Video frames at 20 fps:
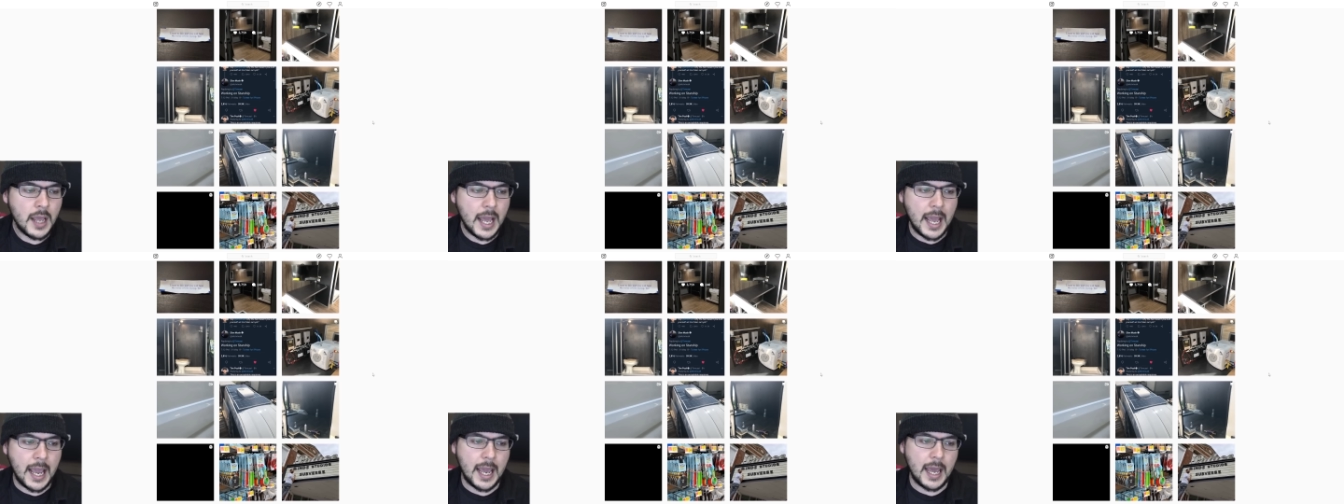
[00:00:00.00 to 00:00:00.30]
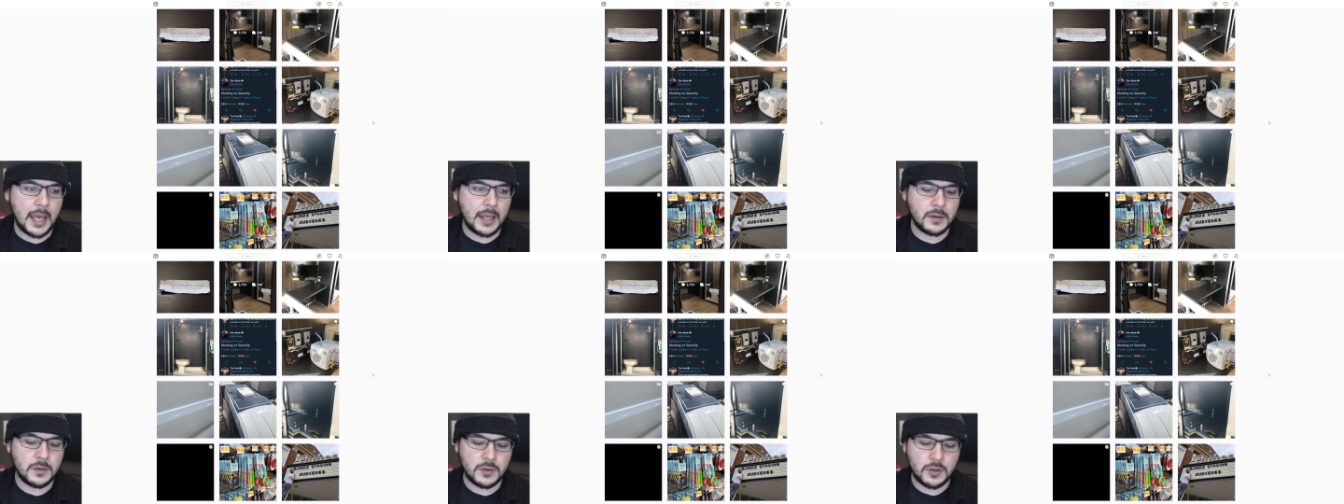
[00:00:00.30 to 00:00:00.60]

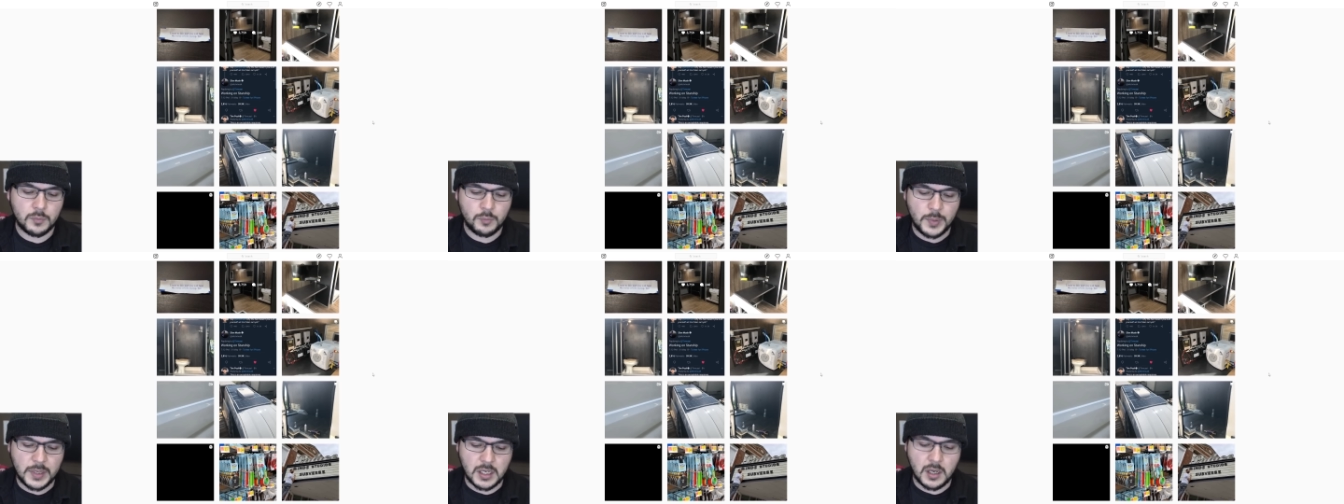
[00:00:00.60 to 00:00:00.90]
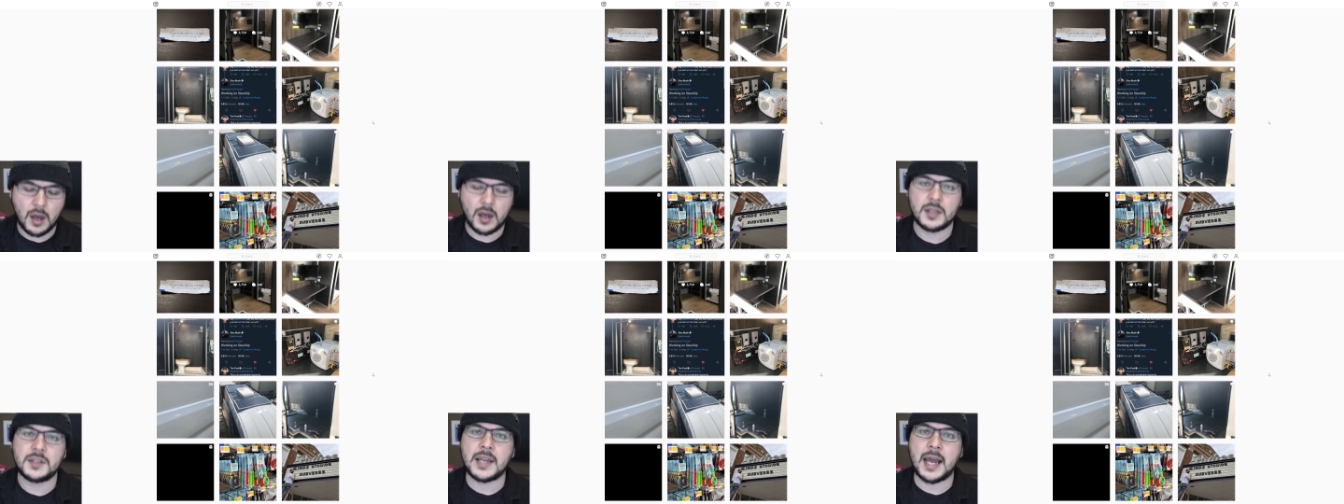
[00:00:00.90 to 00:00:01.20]
And
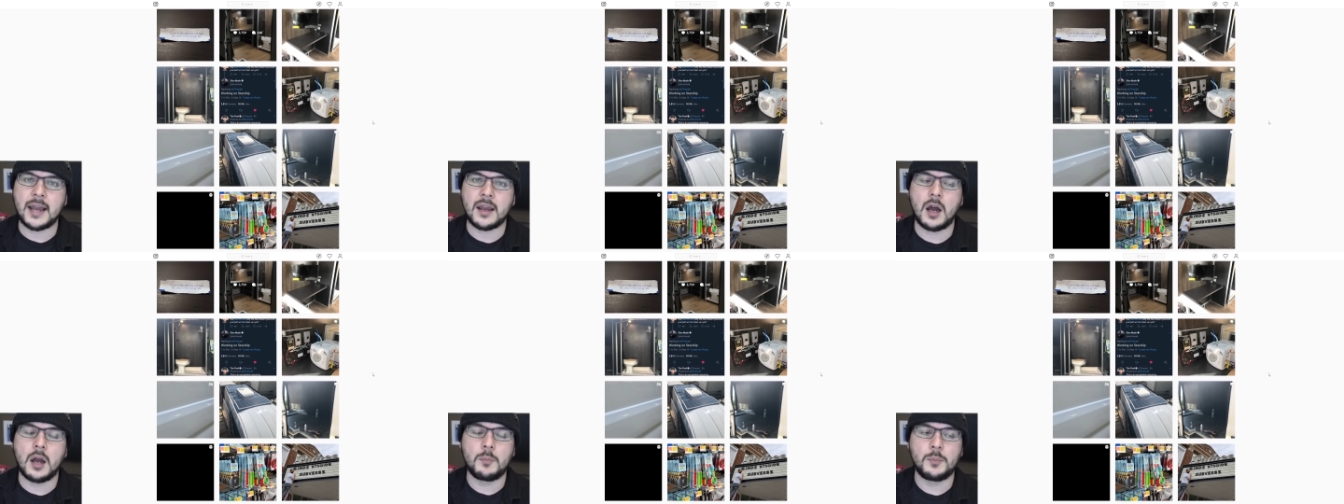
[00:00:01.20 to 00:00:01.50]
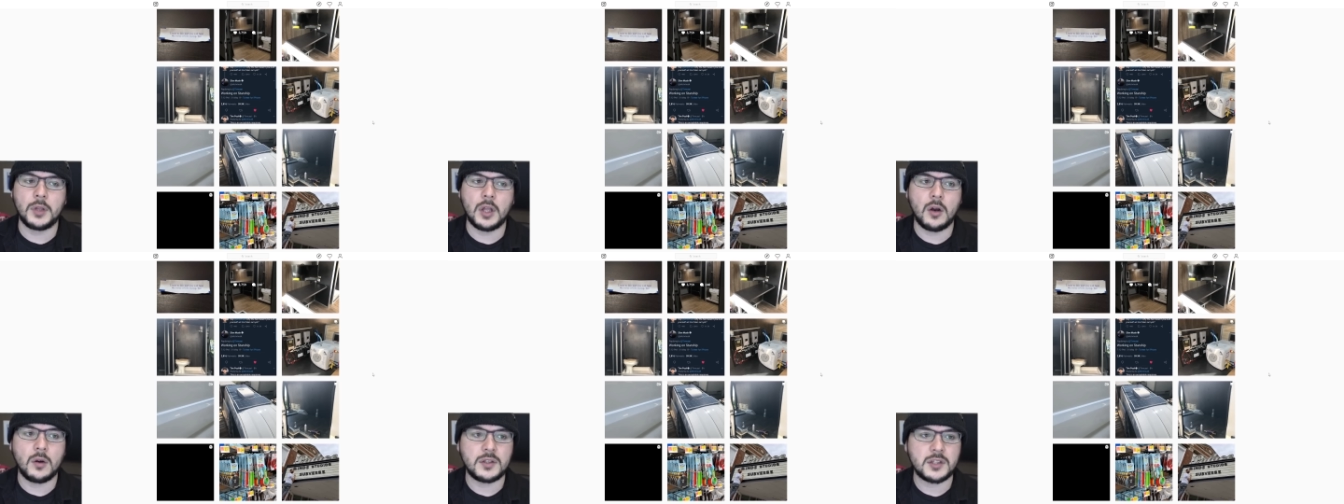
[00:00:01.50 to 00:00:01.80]
because I
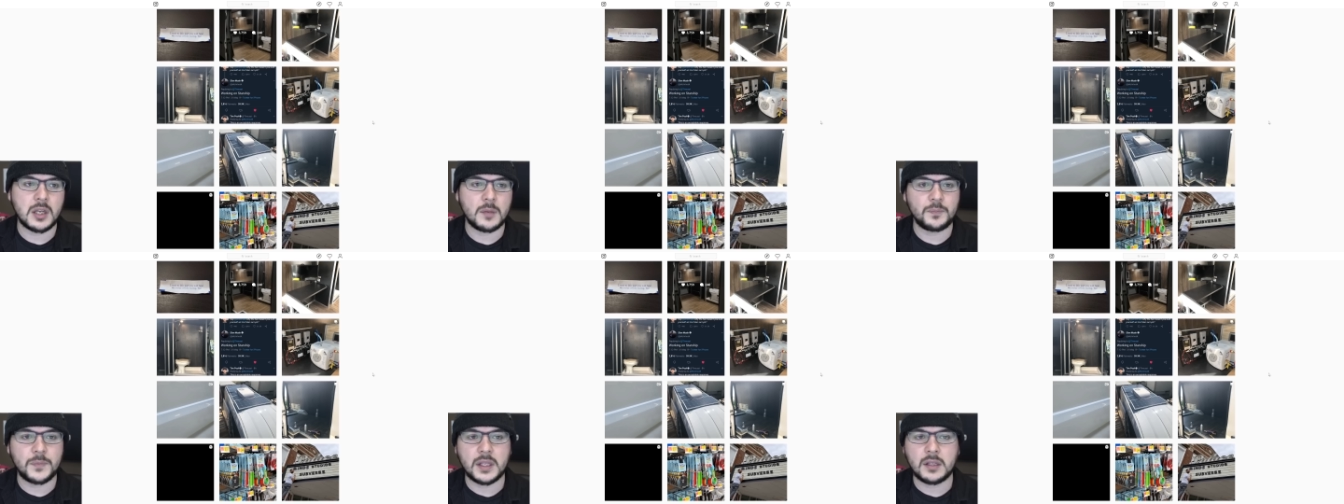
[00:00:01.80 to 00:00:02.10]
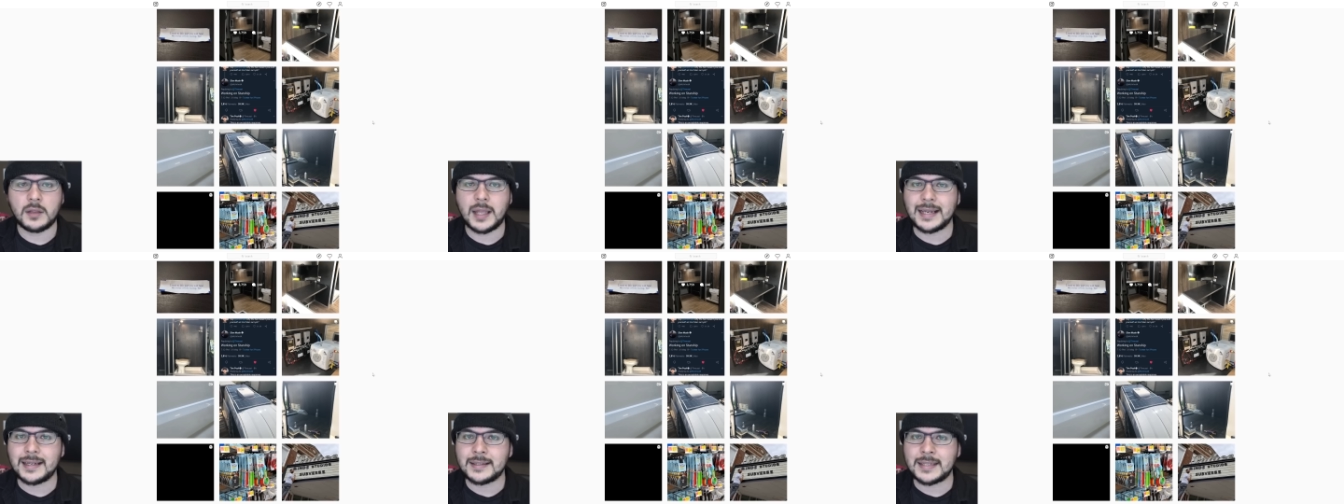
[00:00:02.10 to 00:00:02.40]
upload
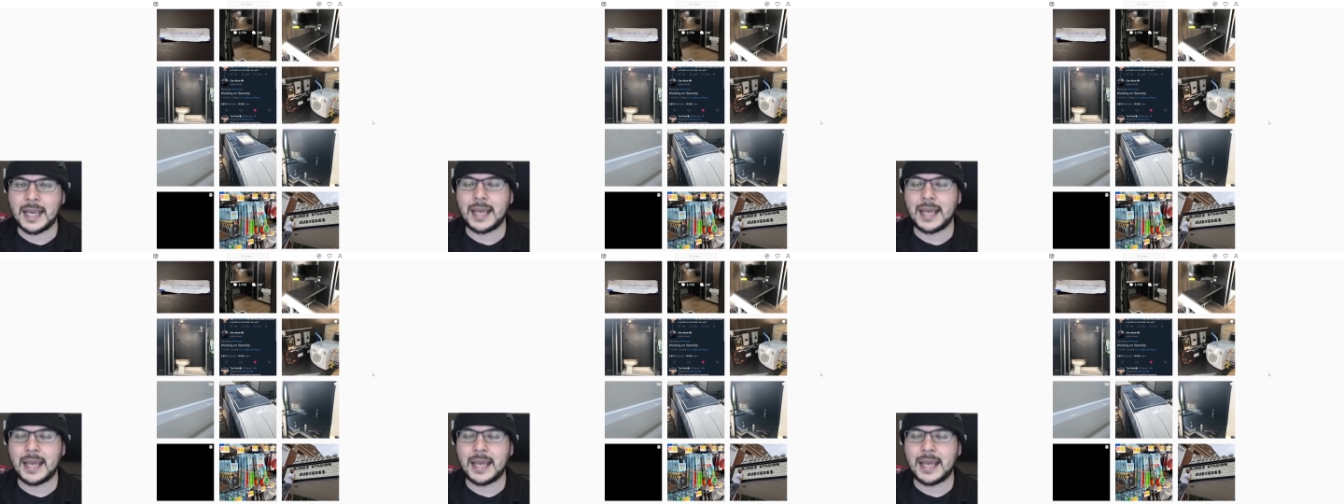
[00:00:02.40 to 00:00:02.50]
something like